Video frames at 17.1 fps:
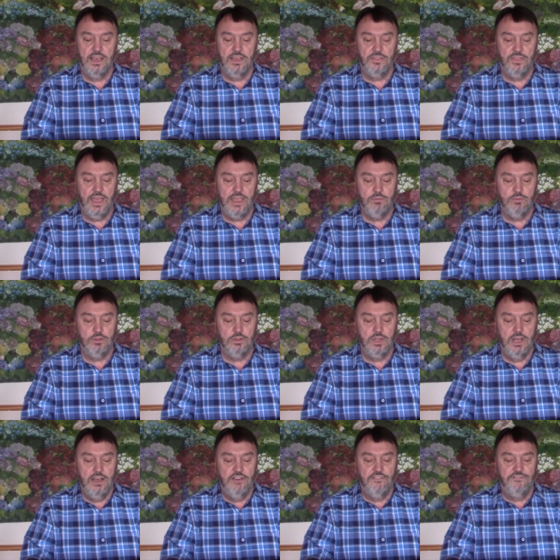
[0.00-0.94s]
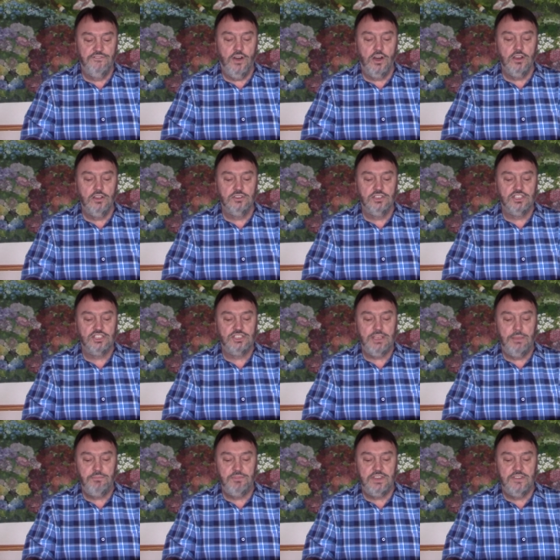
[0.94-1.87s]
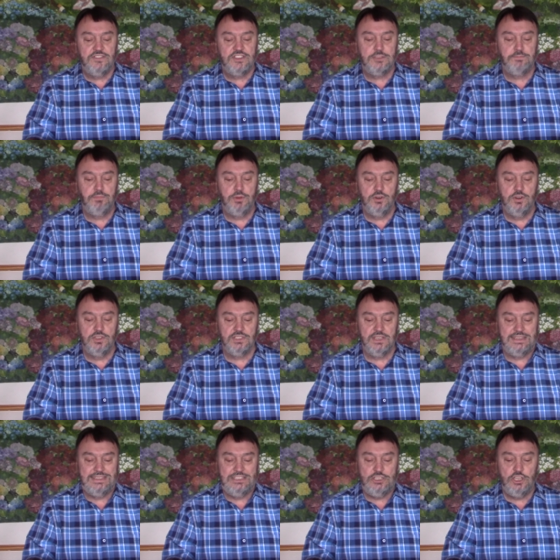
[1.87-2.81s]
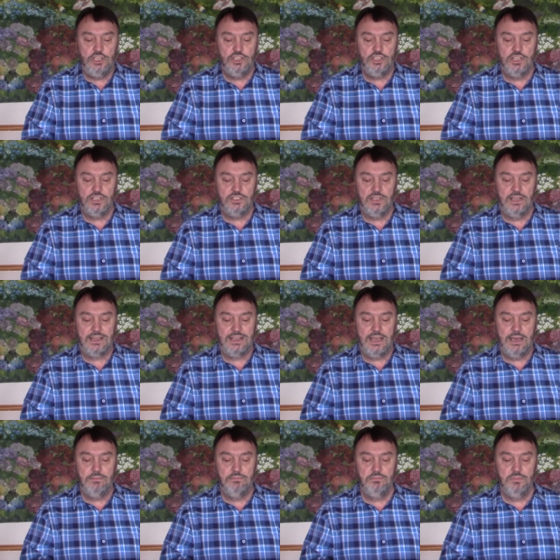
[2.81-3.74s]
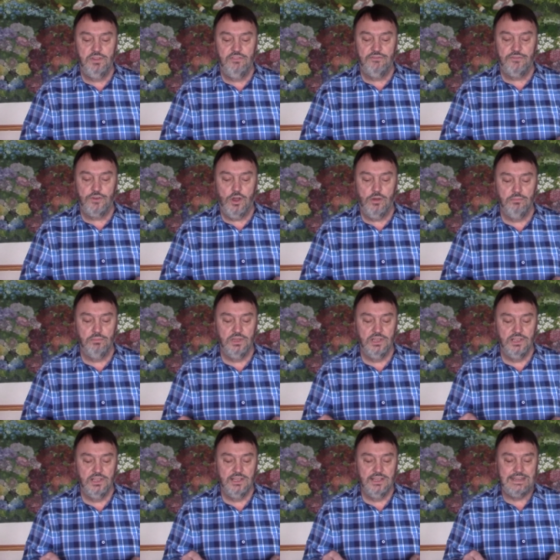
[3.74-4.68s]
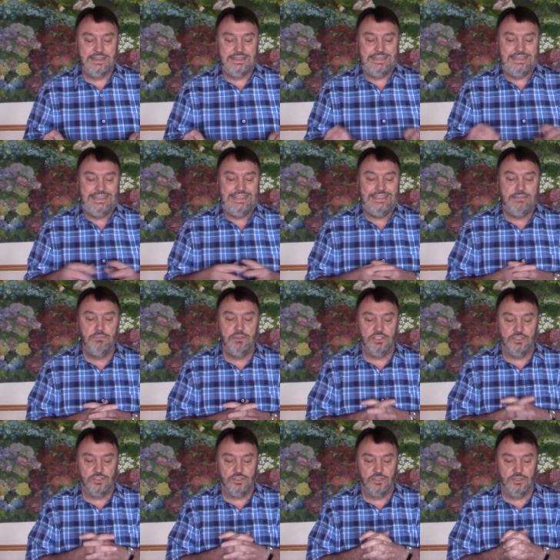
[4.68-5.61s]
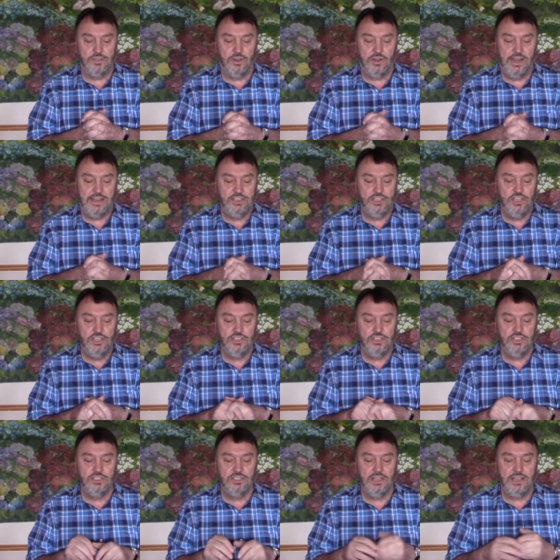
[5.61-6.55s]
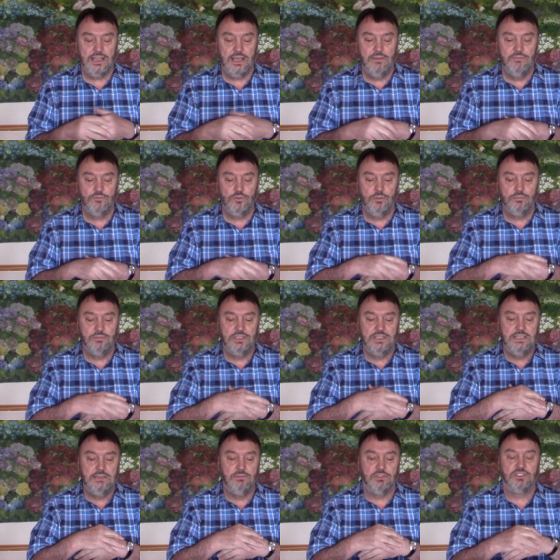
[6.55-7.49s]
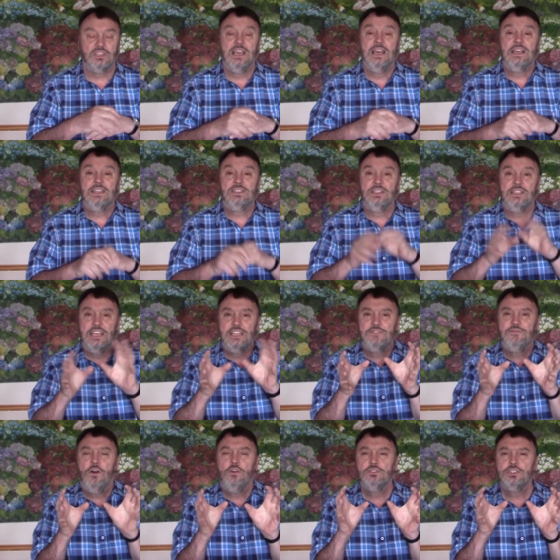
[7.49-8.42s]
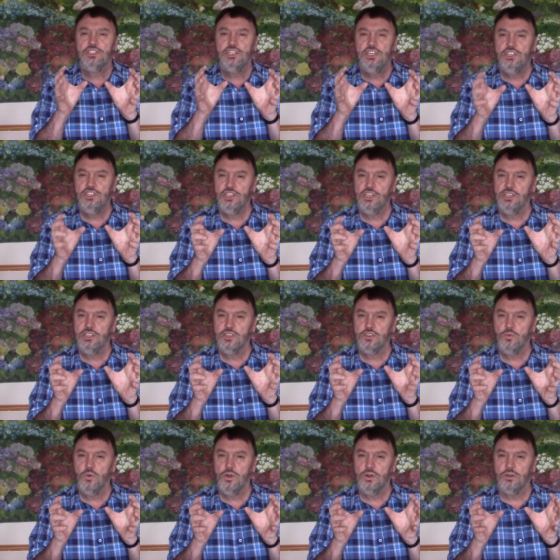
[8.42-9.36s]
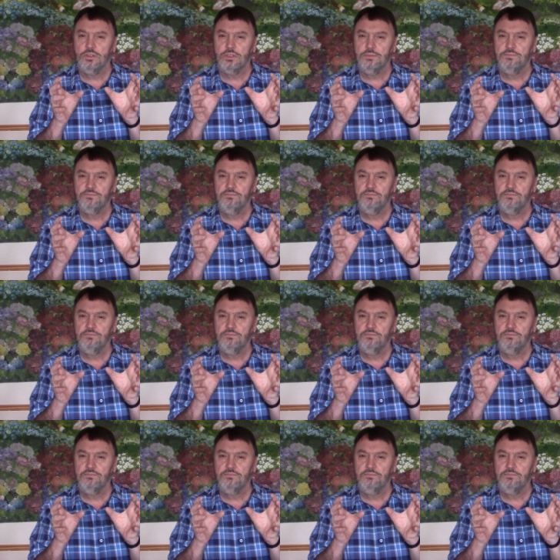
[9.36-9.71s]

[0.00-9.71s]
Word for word: They will follow deceptive spirits and teachings that come from demons. All right, teachings that come from demons. See, there's false teaching in this world.